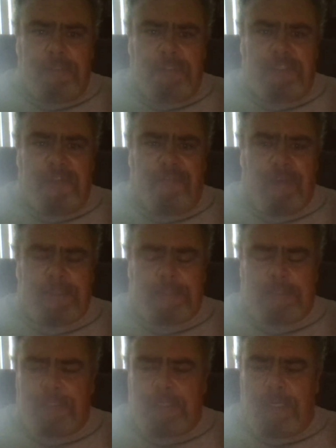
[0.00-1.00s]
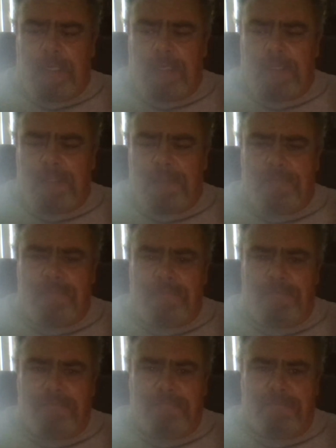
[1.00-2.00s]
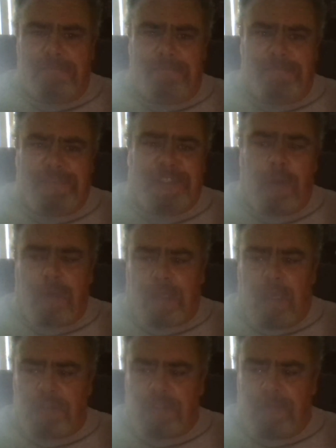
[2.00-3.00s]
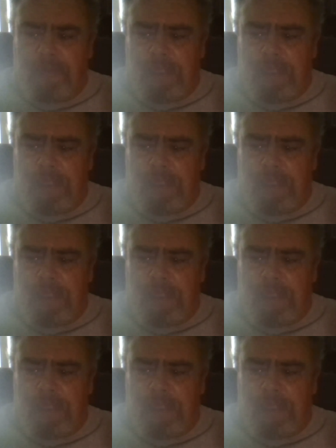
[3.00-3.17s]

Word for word: different uh, serial killers over the